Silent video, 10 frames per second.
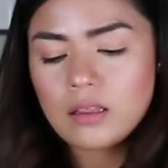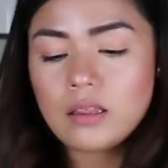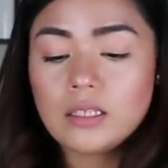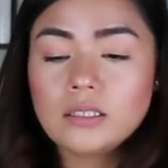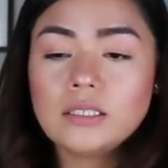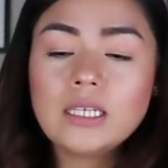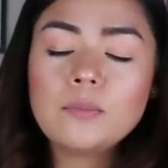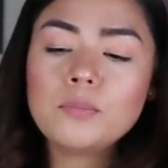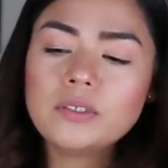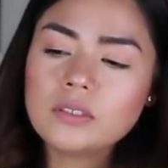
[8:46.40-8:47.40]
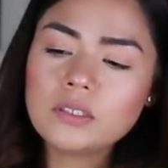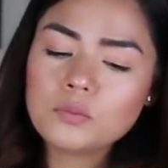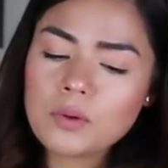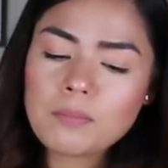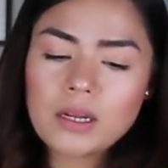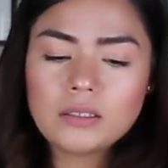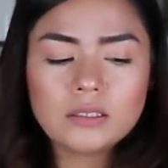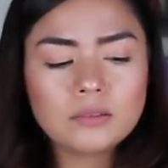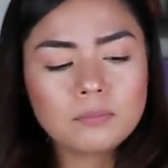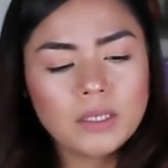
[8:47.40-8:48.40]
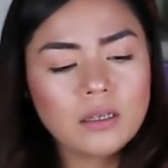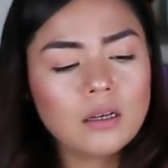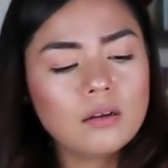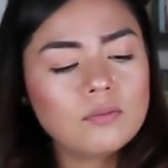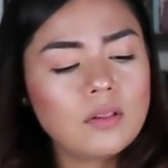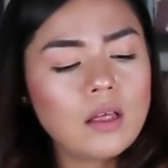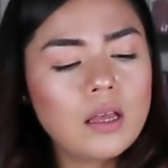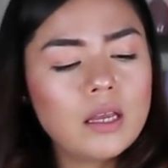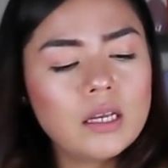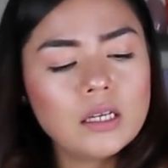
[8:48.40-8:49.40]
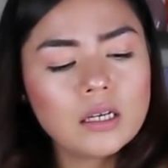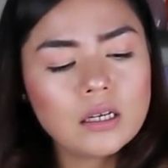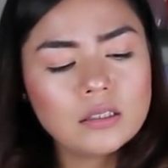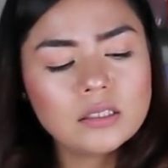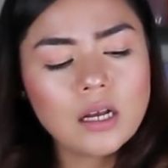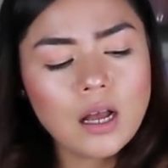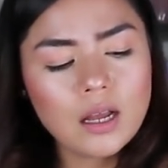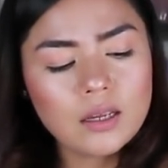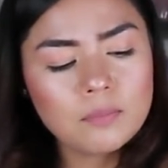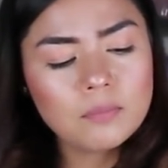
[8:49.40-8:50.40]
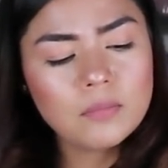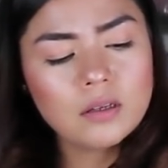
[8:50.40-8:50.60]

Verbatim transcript: this Temperance has reminded me of like time.